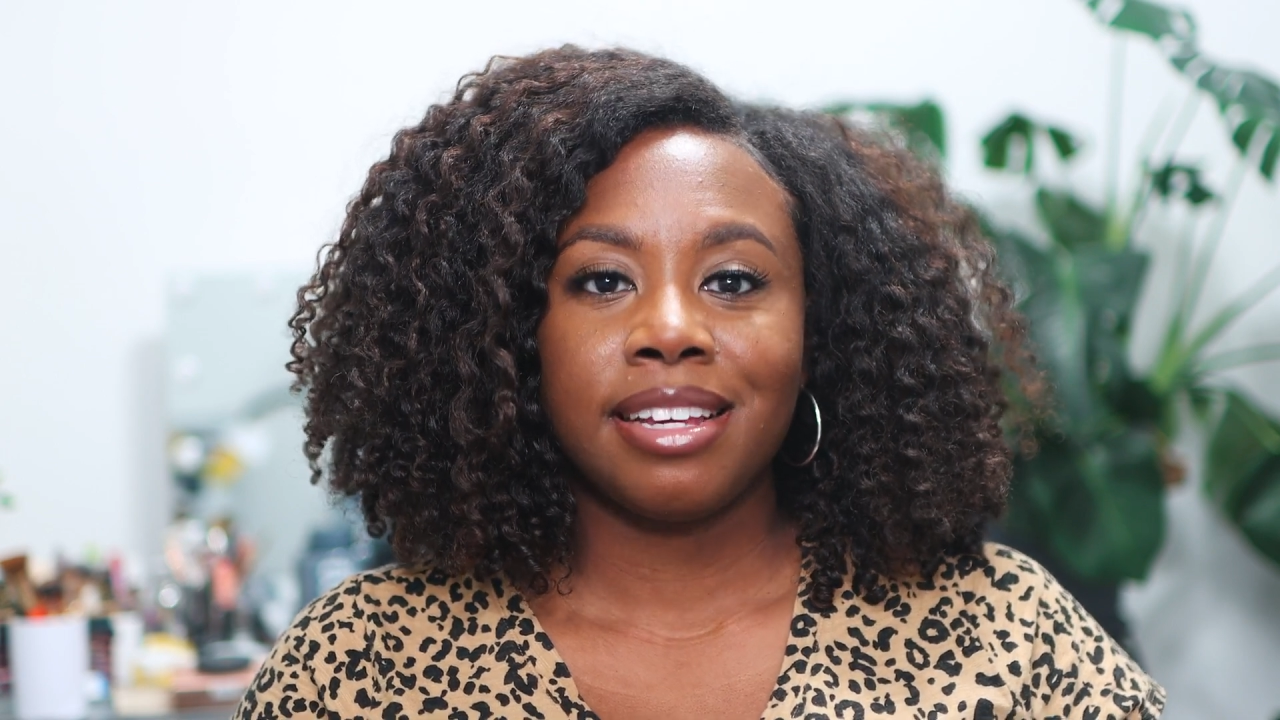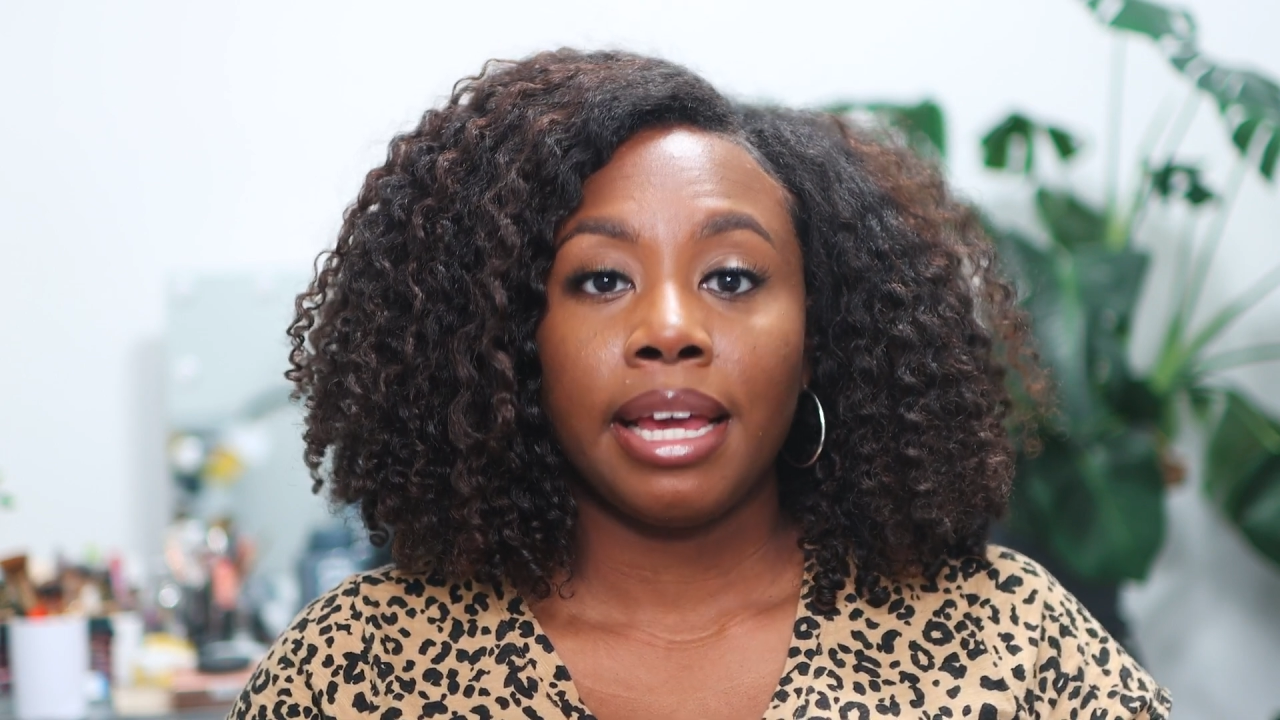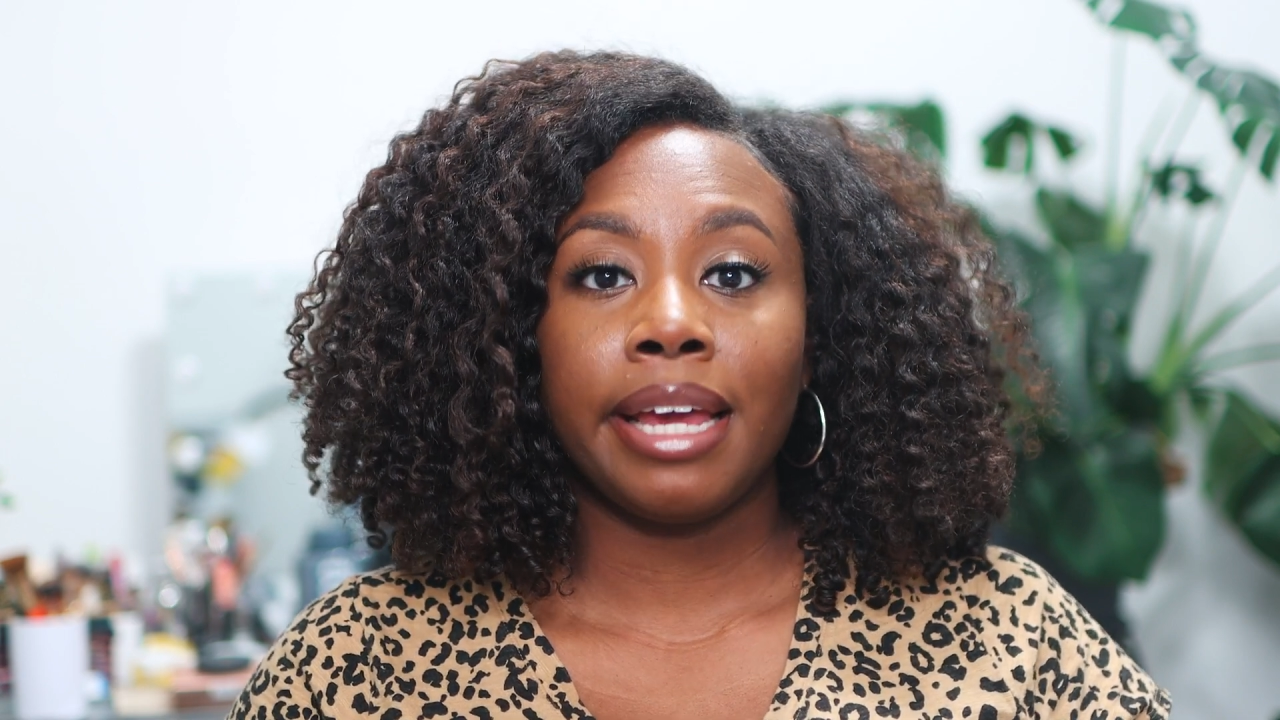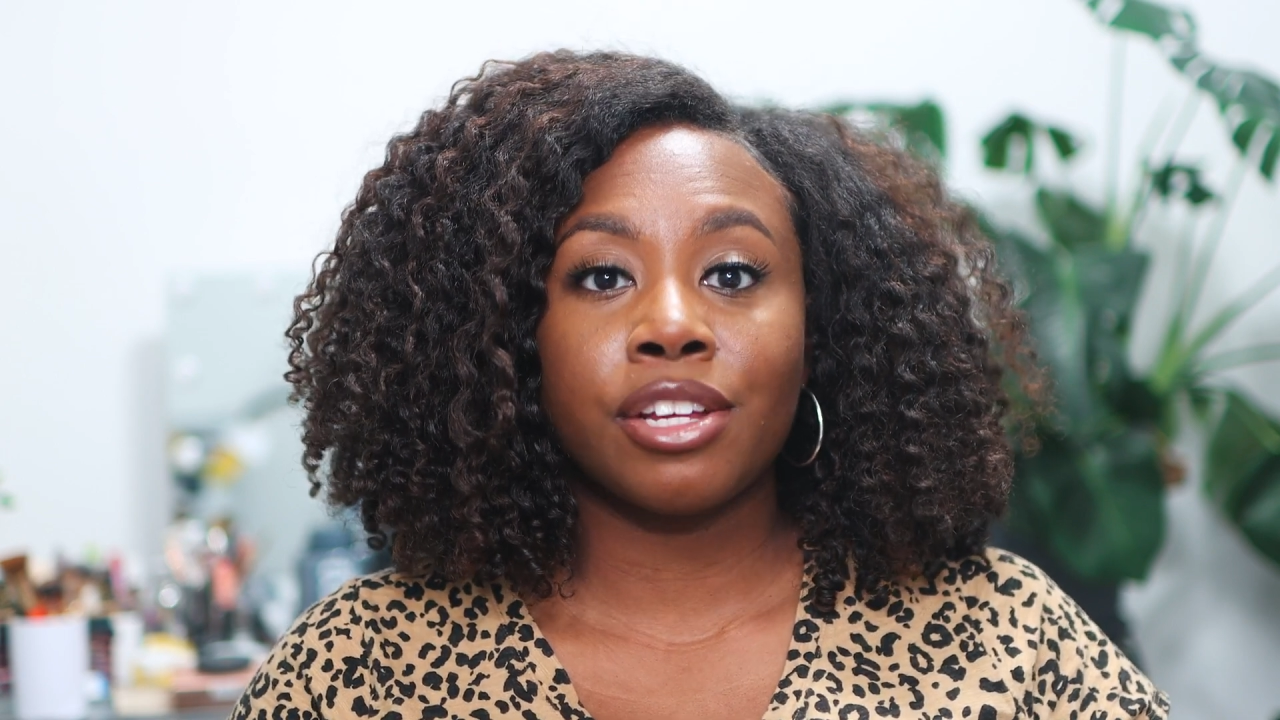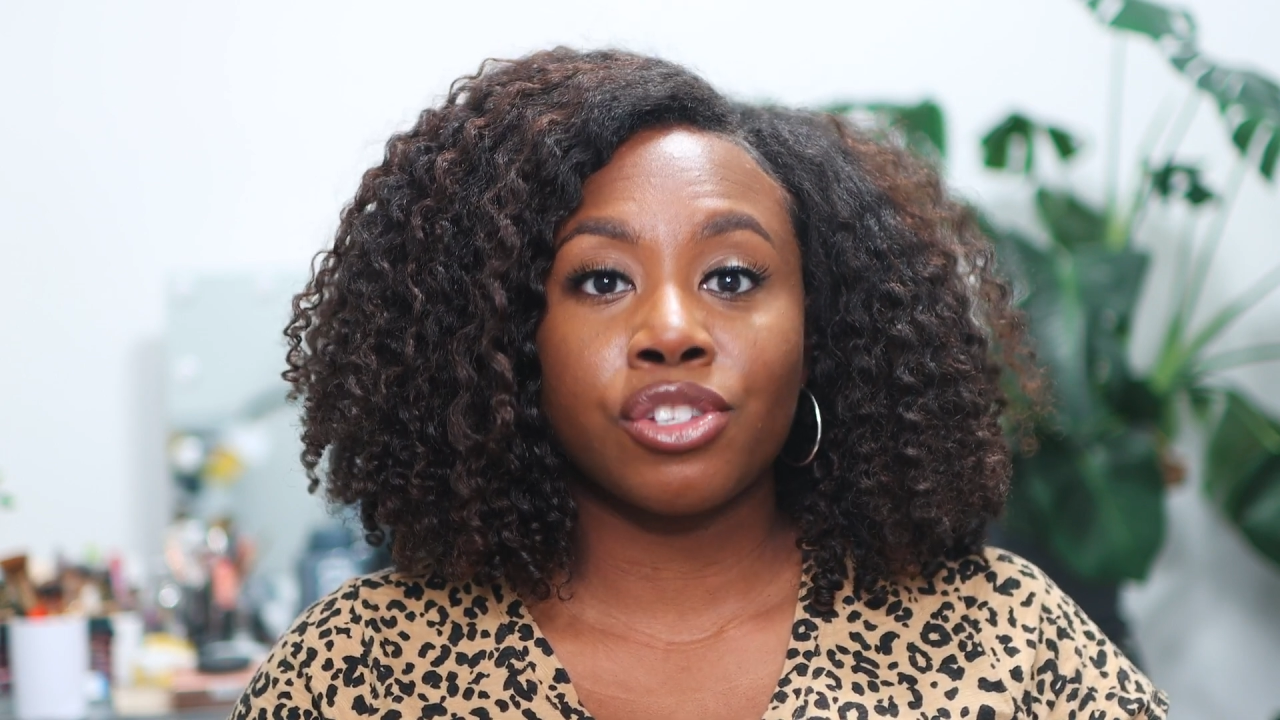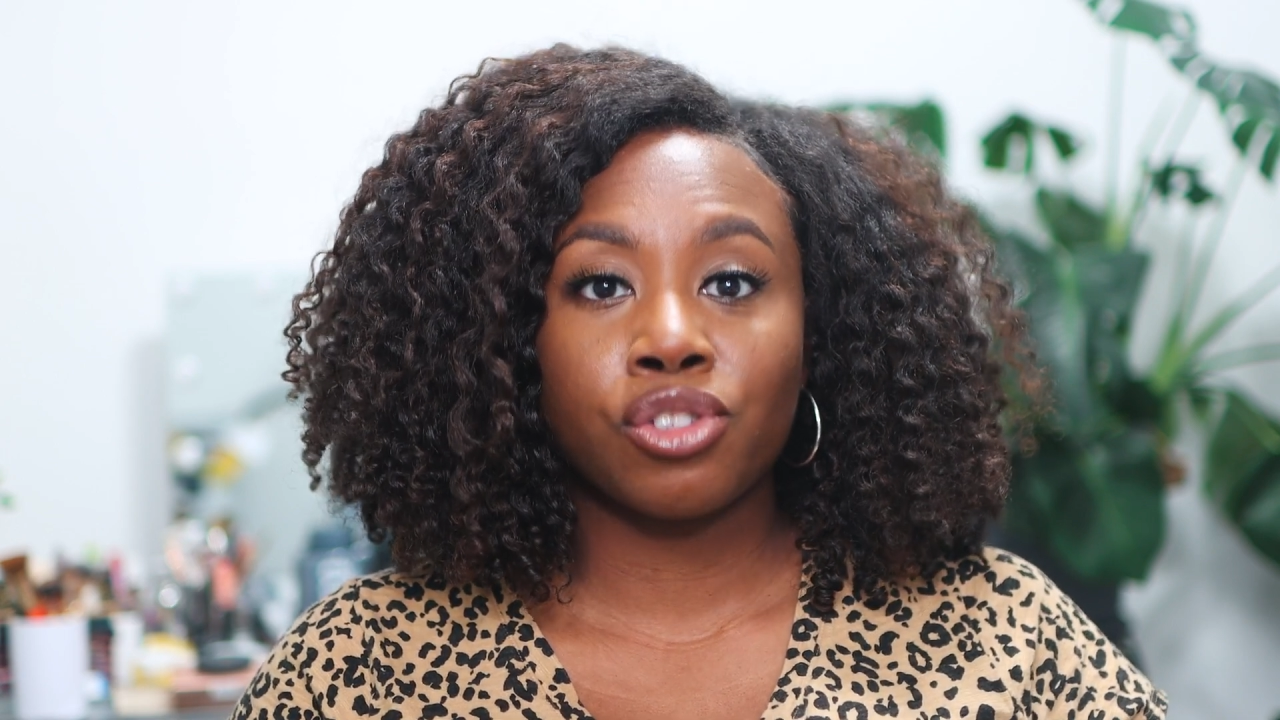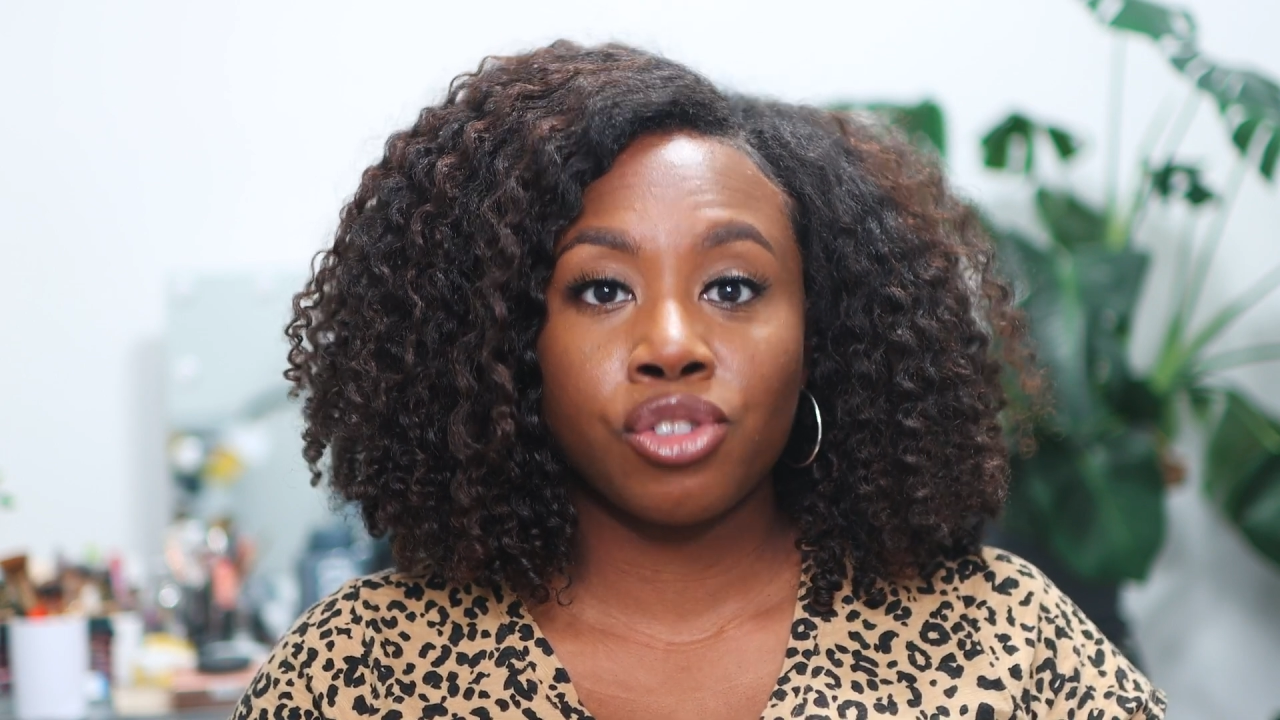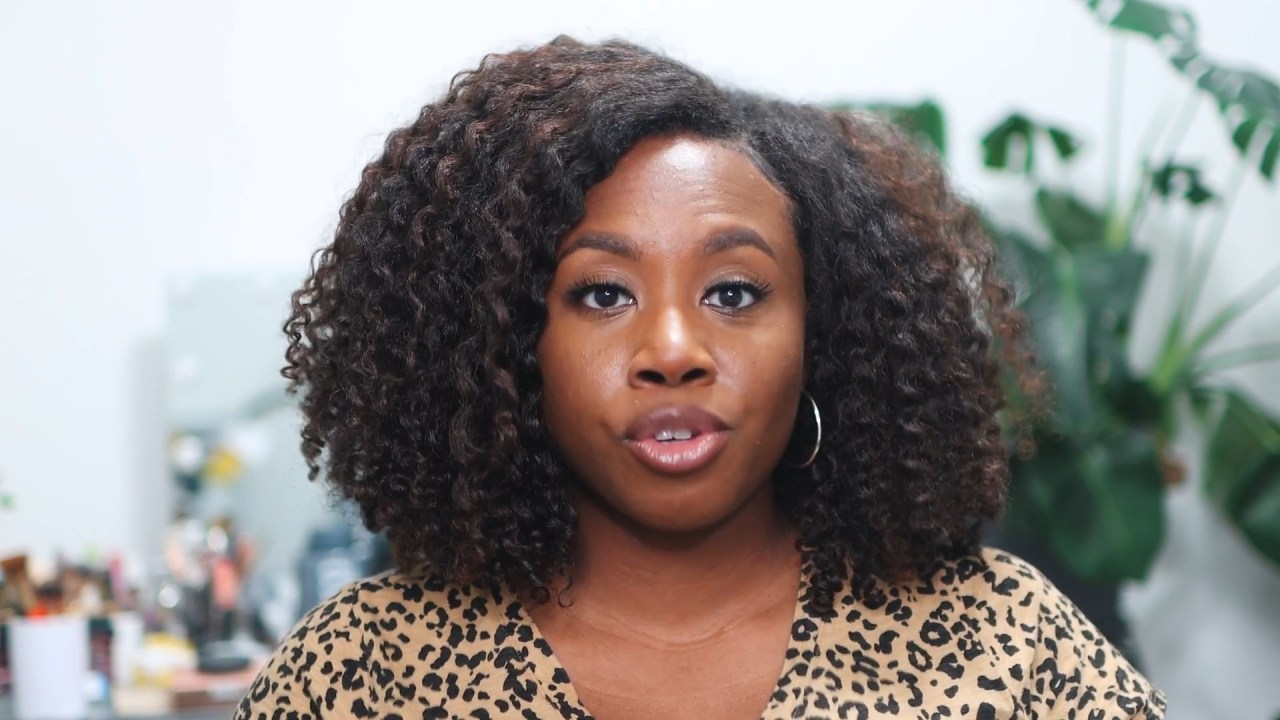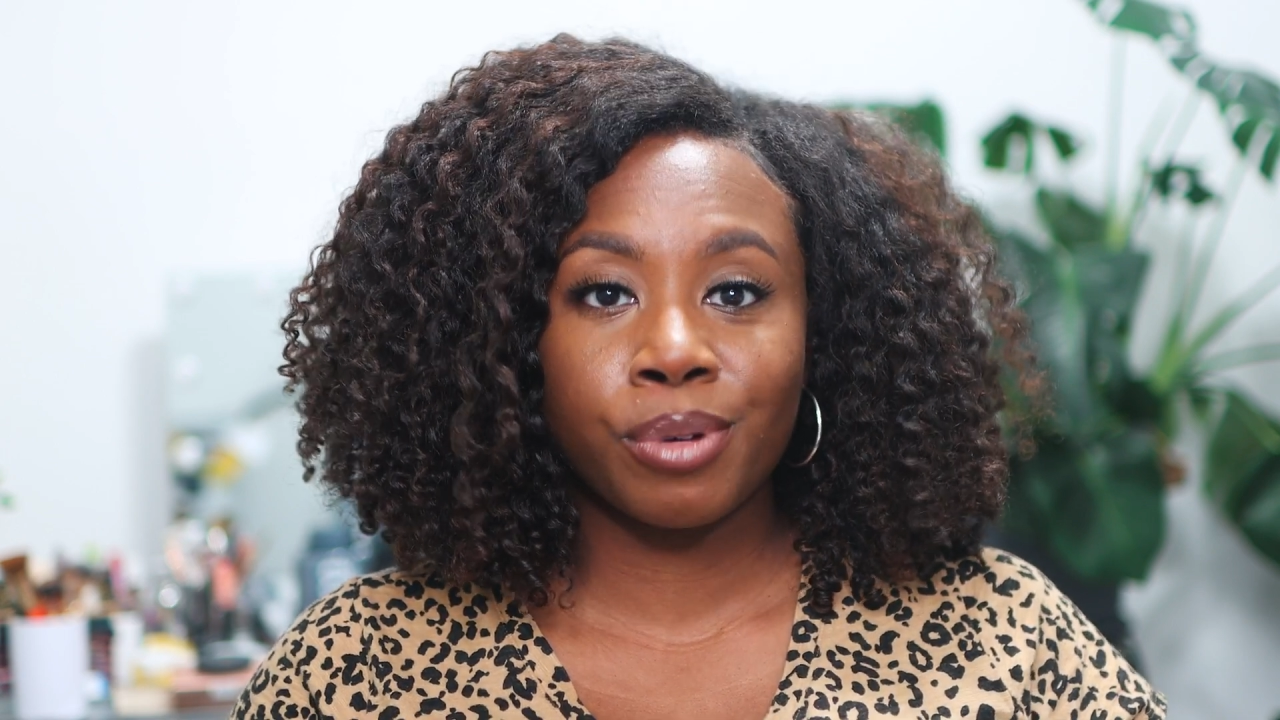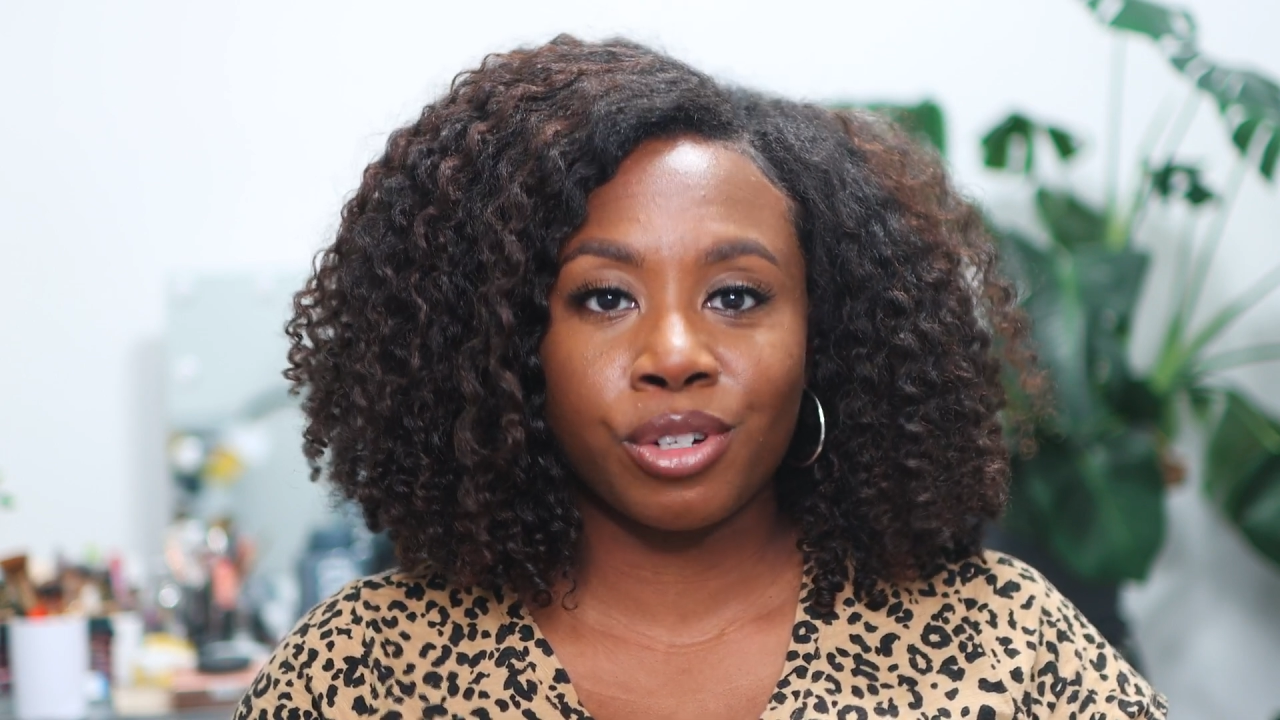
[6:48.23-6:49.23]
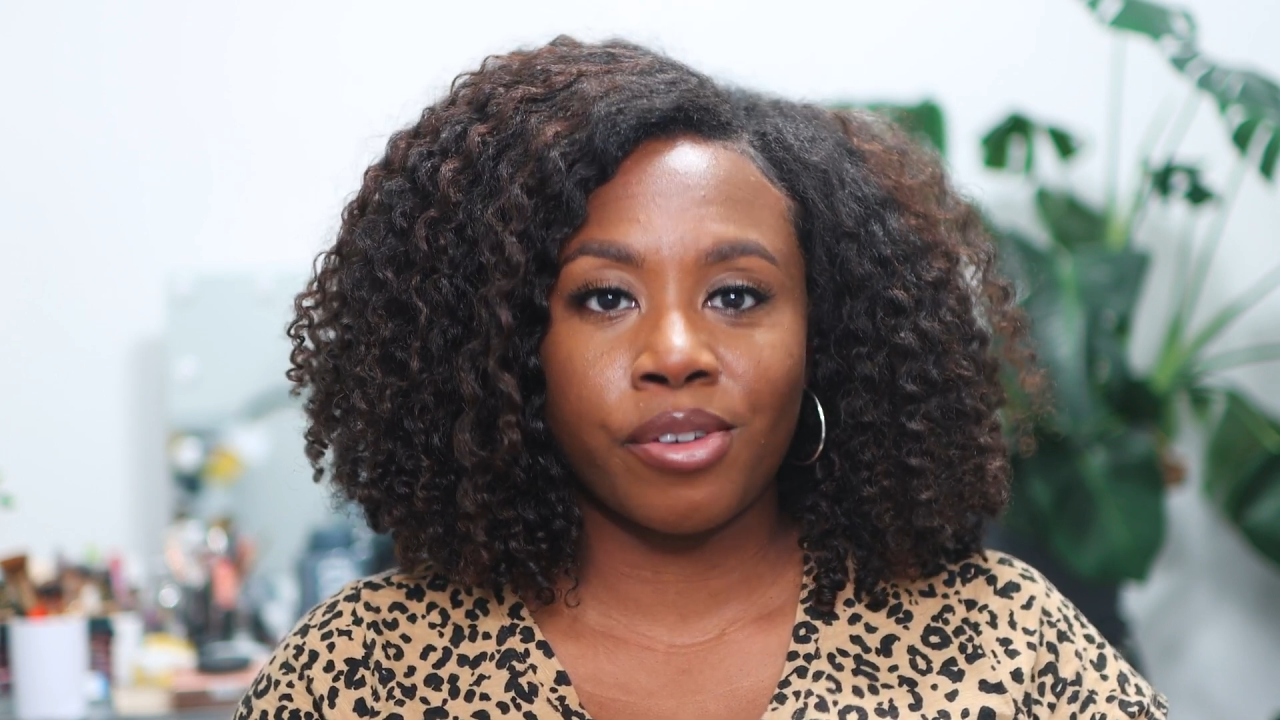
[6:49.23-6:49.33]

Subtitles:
It is super